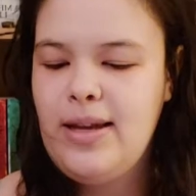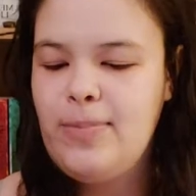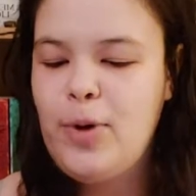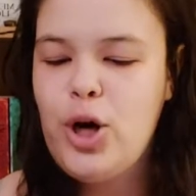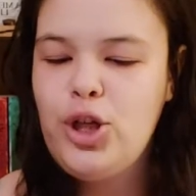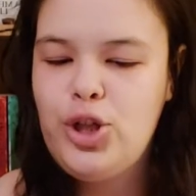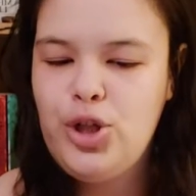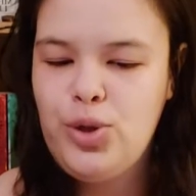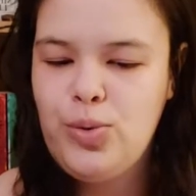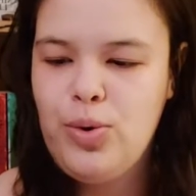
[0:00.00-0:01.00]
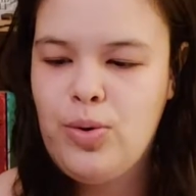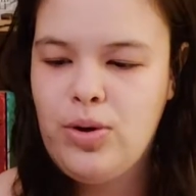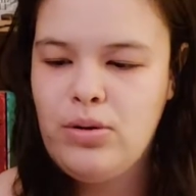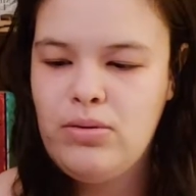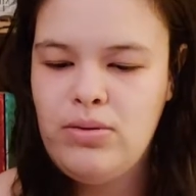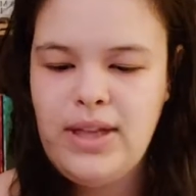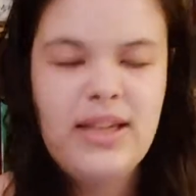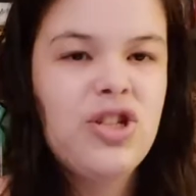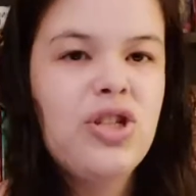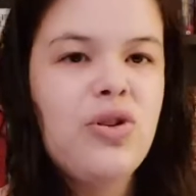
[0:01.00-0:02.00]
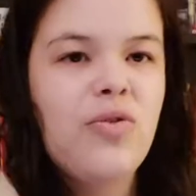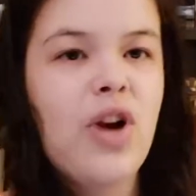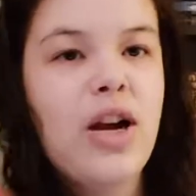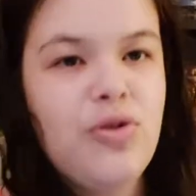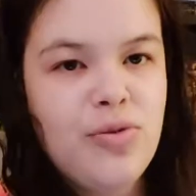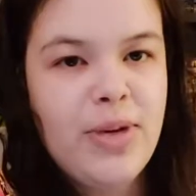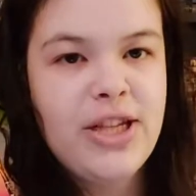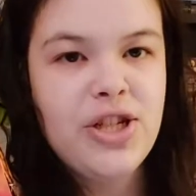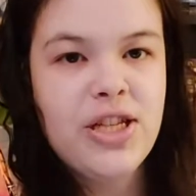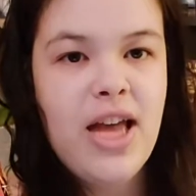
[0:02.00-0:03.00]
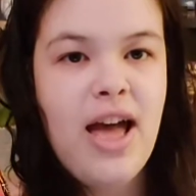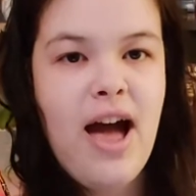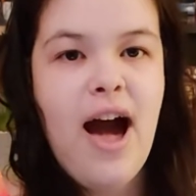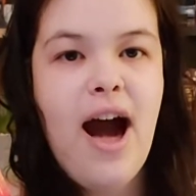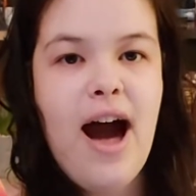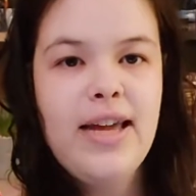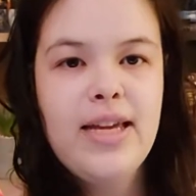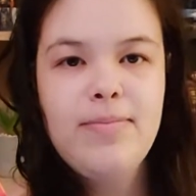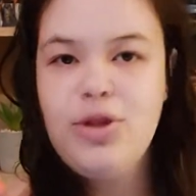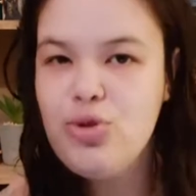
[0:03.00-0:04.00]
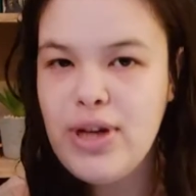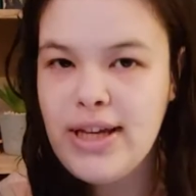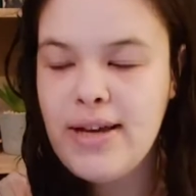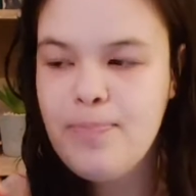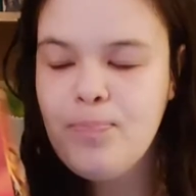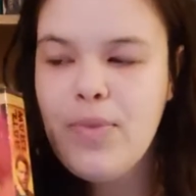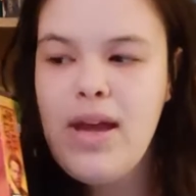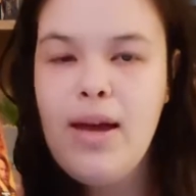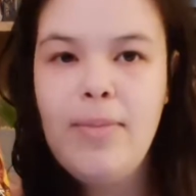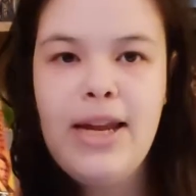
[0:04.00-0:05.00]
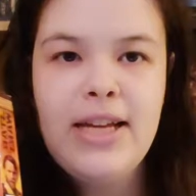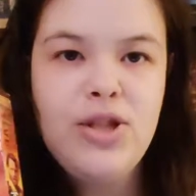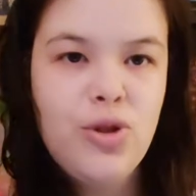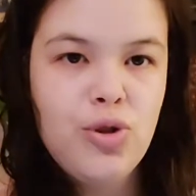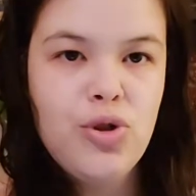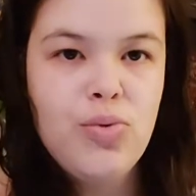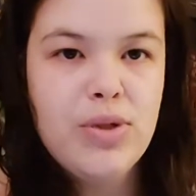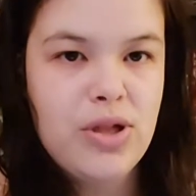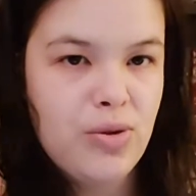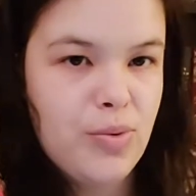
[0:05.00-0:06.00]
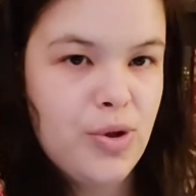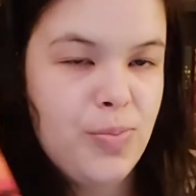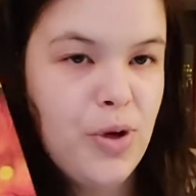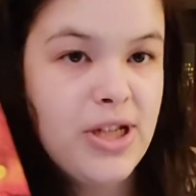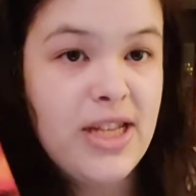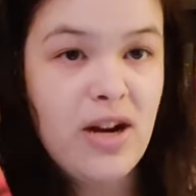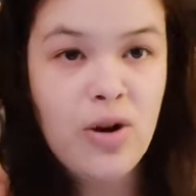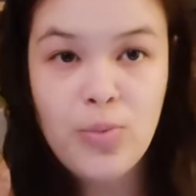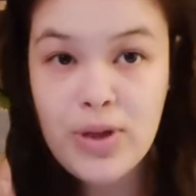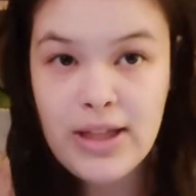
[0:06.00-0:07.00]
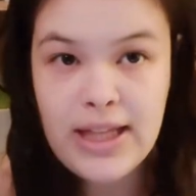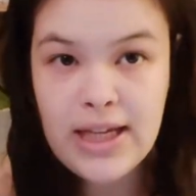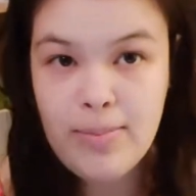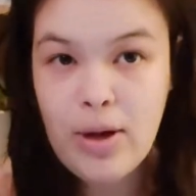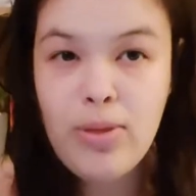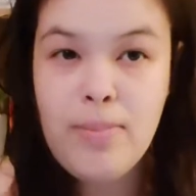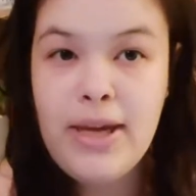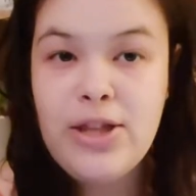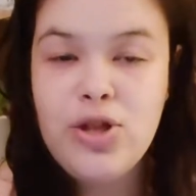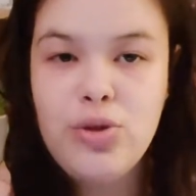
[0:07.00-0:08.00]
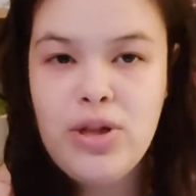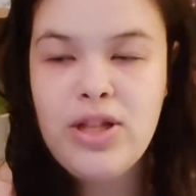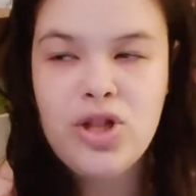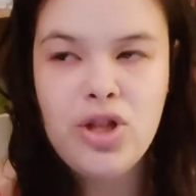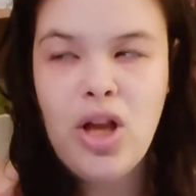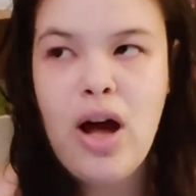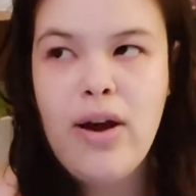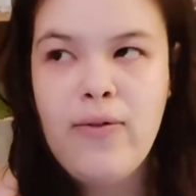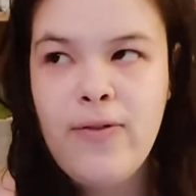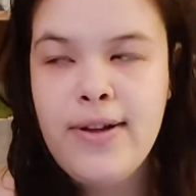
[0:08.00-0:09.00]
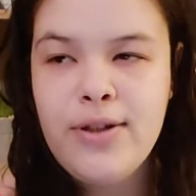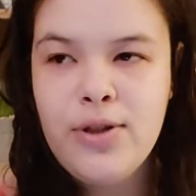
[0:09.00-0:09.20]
at part two, or like just over one hundred pages. I am enjoying it. But as usual with Star Wars books that aren't really like about the main story, there's a lot of